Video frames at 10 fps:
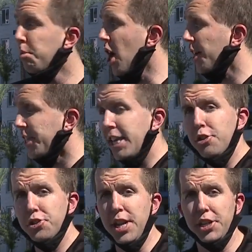blocked
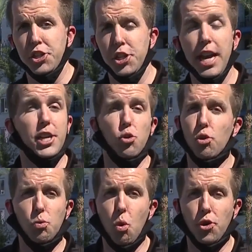the intersection,
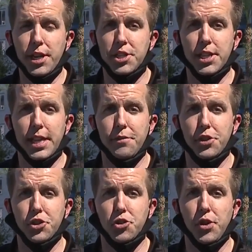ignored warnings to
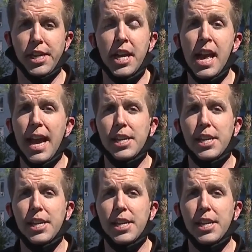leave the street,